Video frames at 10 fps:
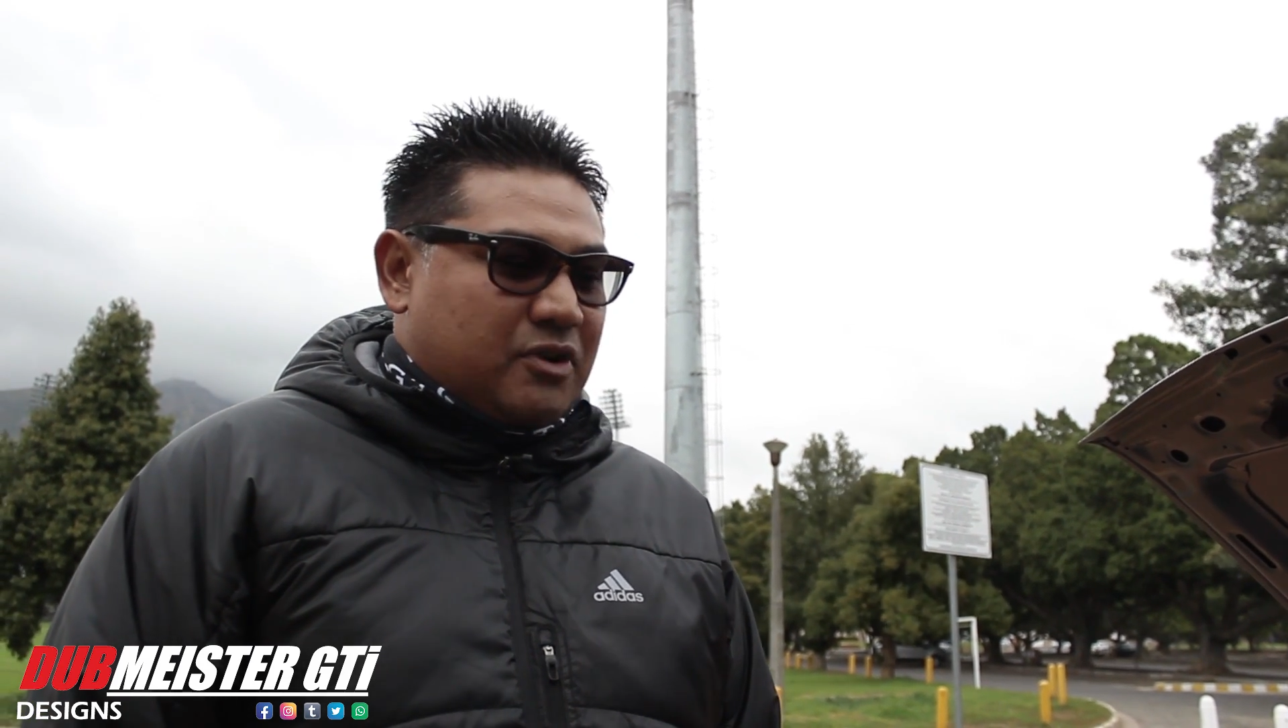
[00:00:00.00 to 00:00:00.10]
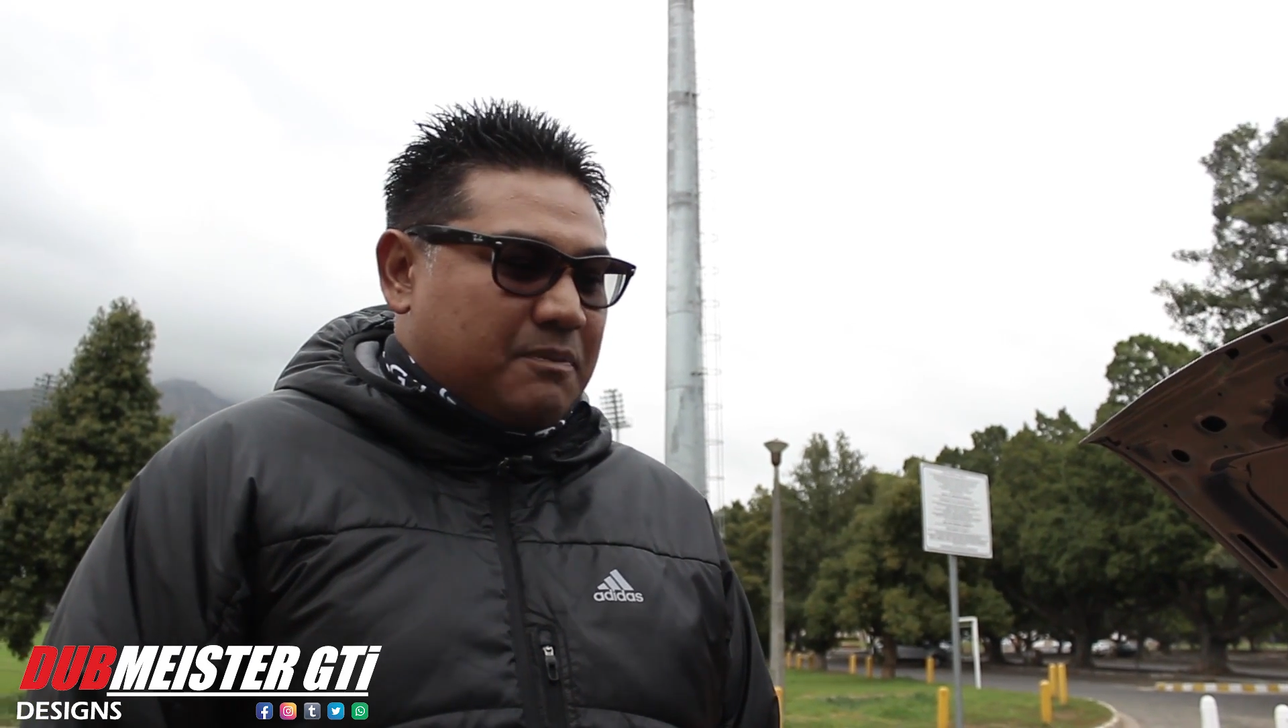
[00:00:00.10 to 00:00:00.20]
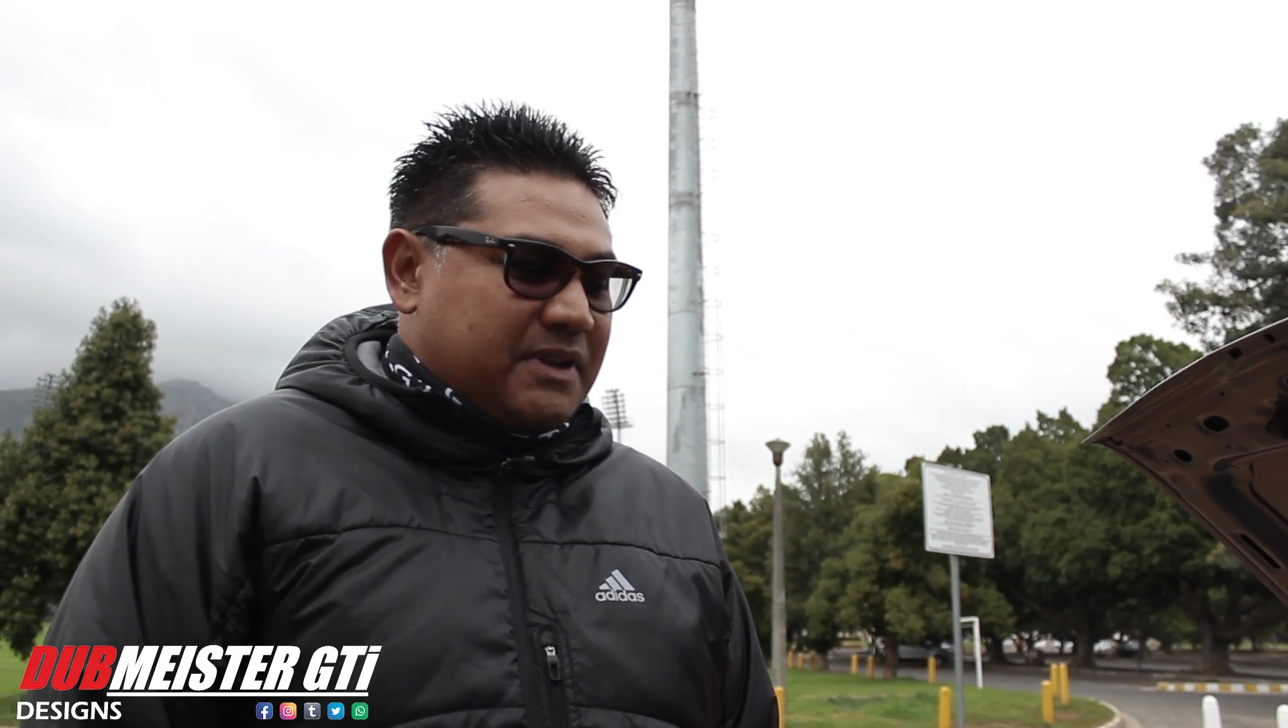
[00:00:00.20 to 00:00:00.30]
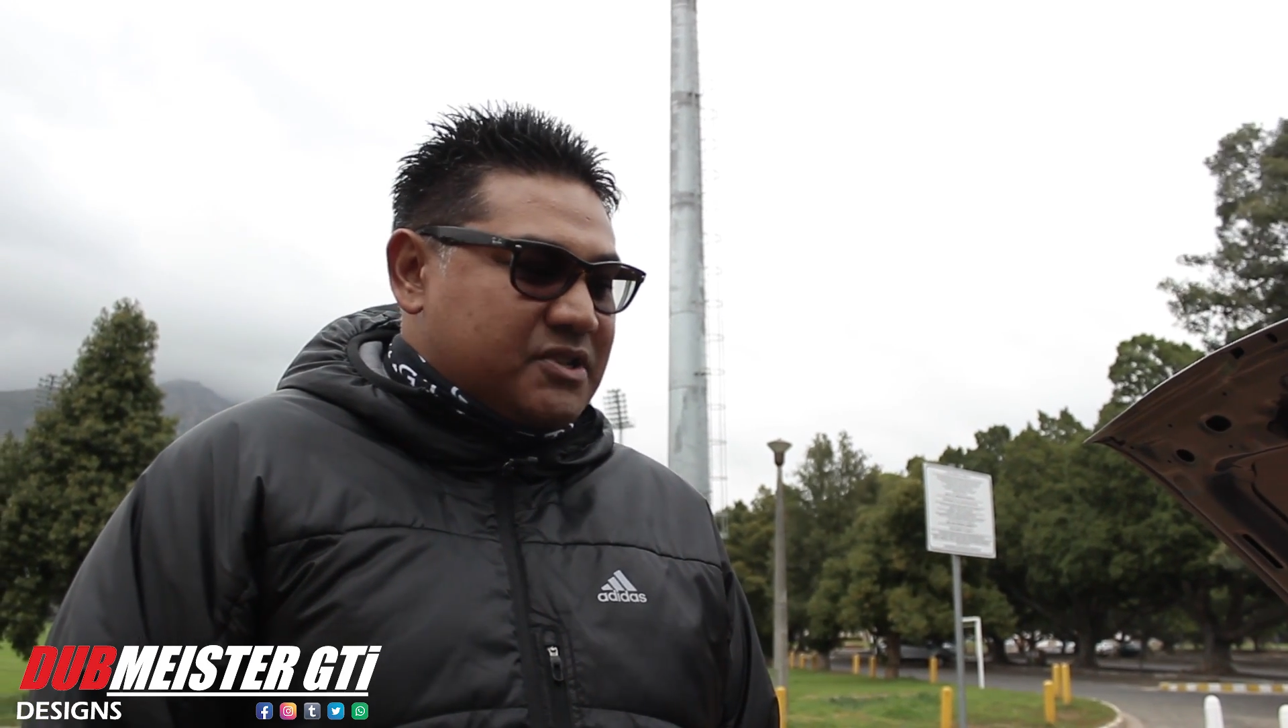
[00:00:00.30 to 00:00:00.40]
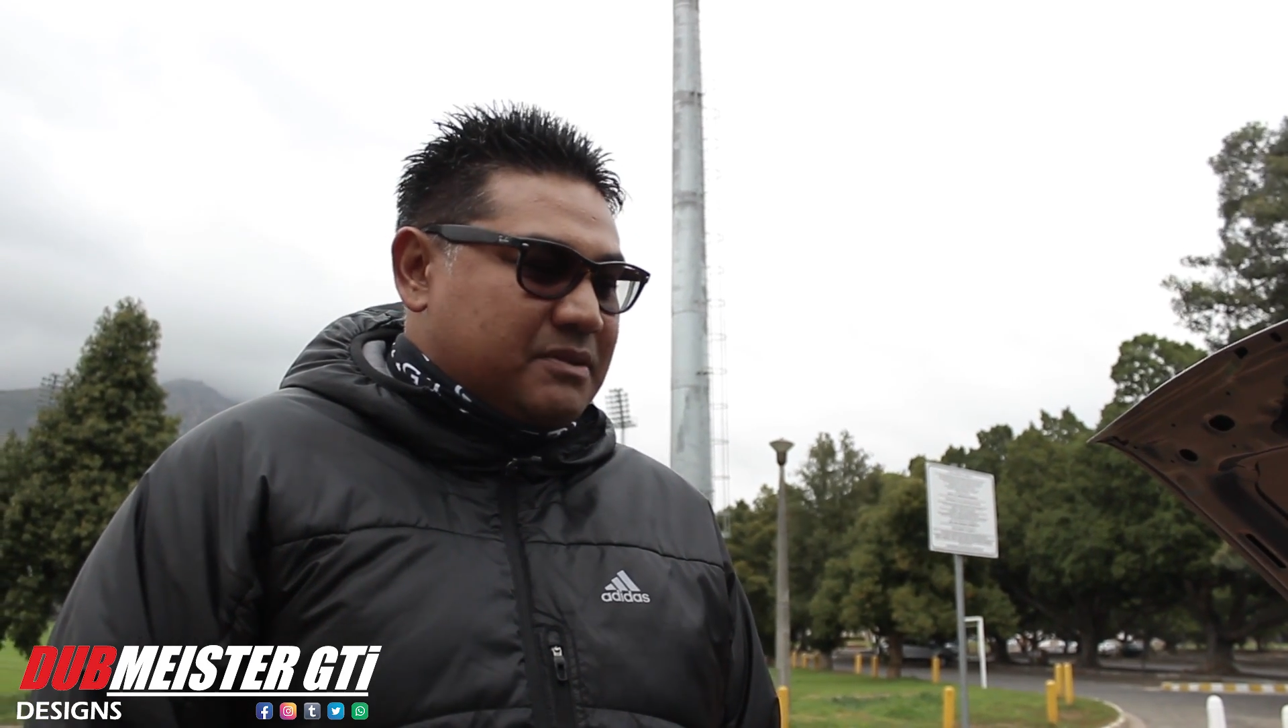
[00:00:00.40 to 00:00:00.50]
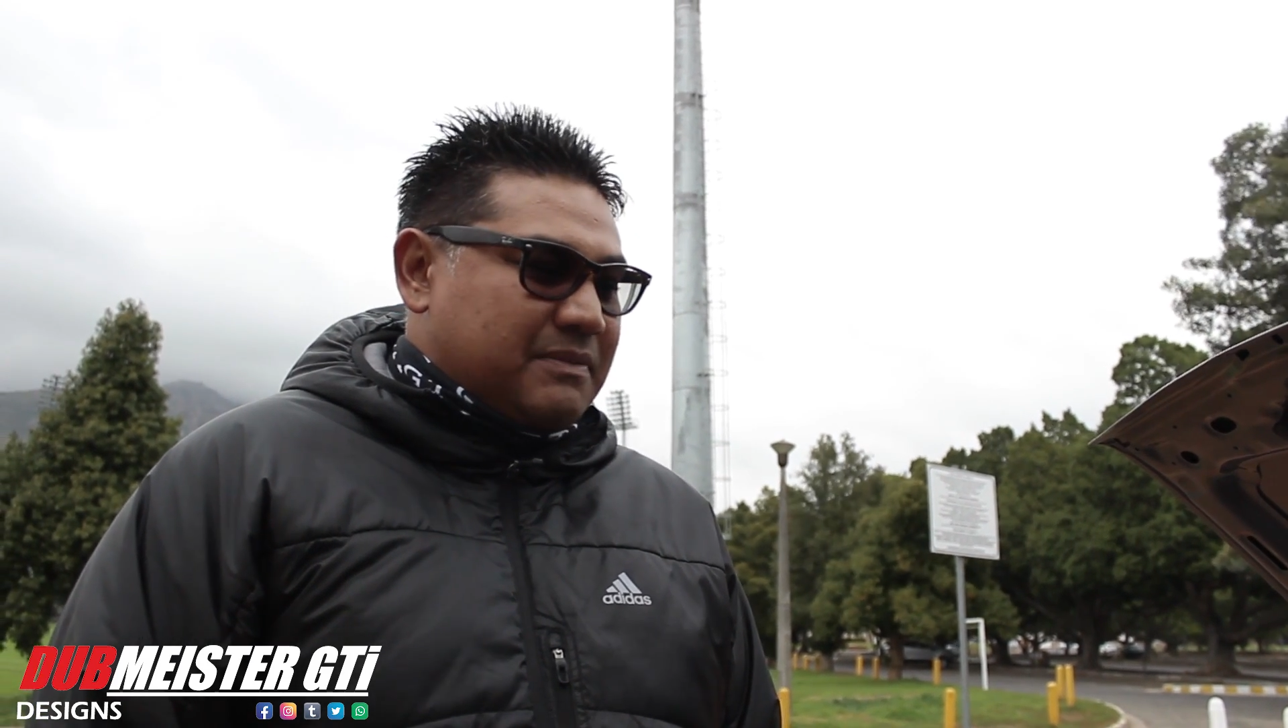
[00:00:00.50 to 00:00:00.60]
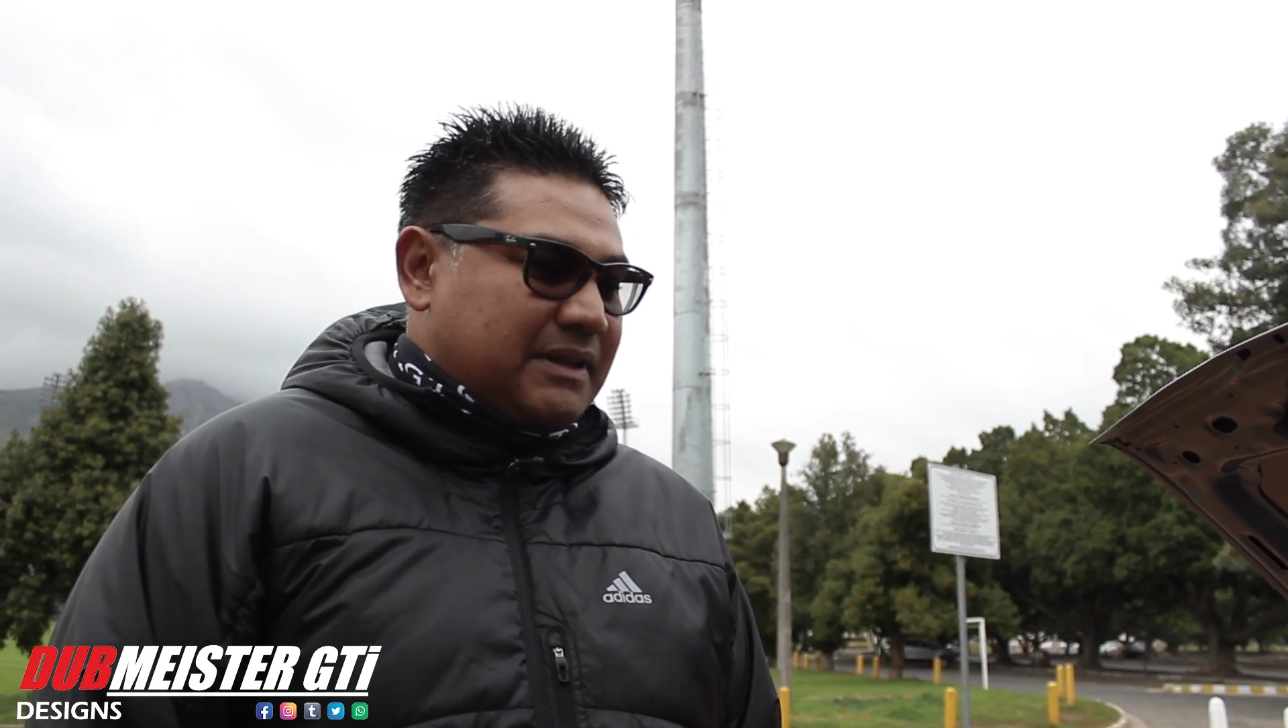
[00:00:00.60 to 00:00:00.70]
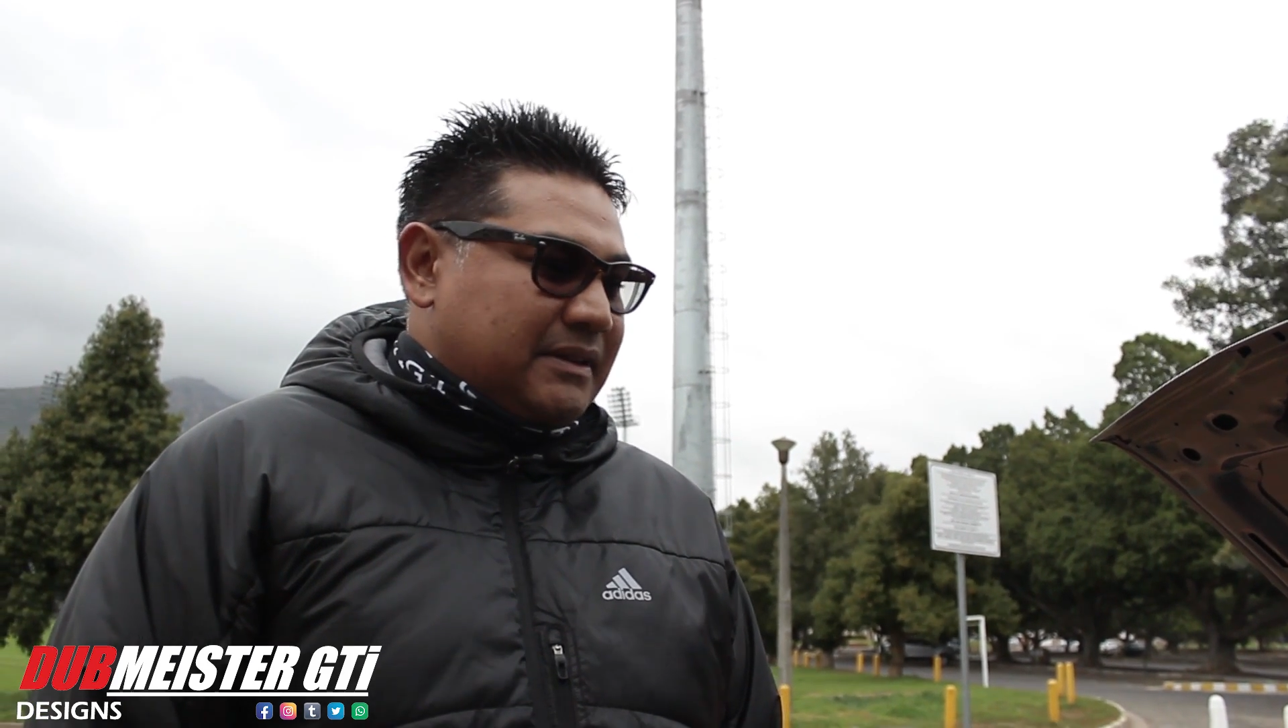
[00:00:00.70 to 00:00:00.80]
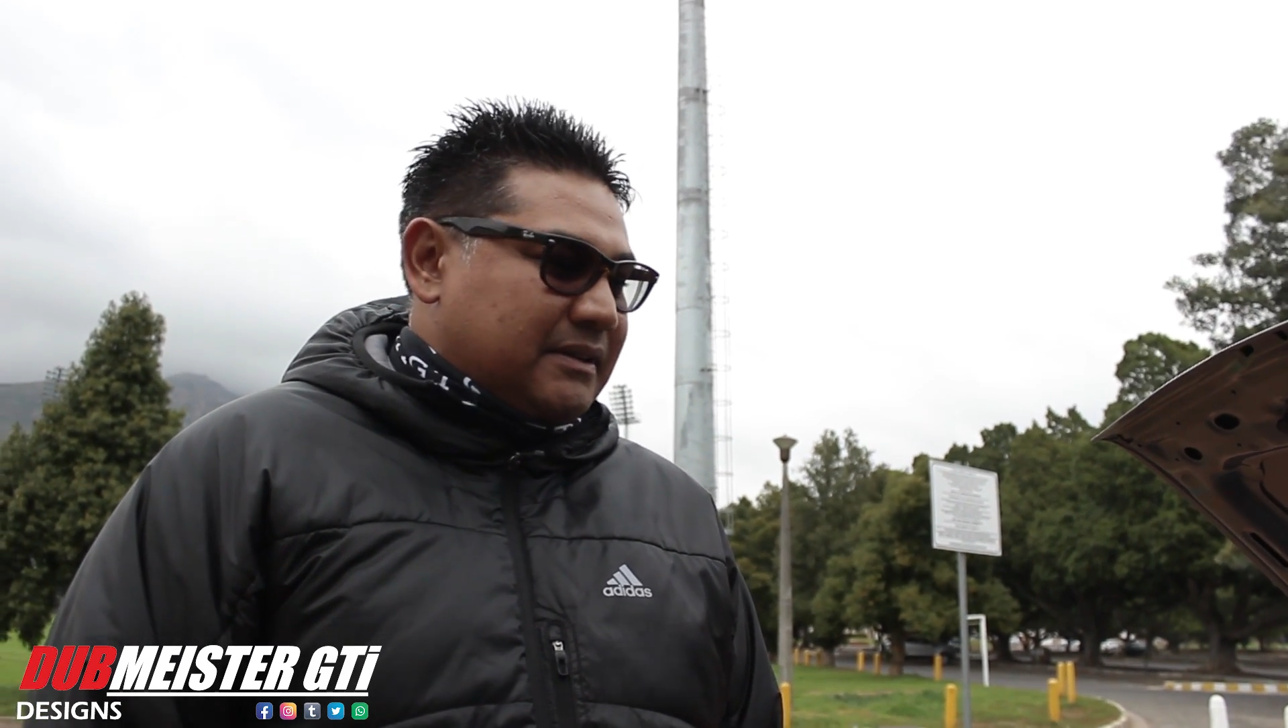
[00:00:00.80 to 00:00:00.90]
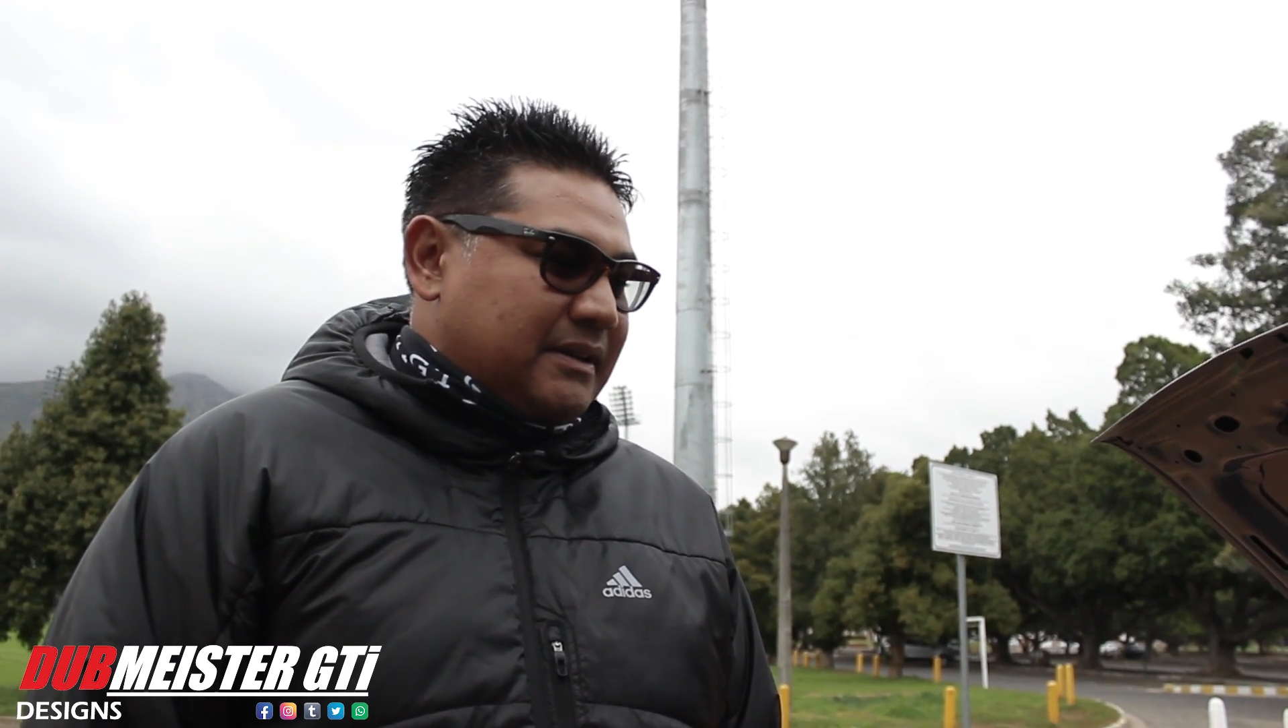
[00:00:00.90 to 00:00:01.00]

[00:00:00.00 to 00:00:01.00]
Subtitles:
compression, but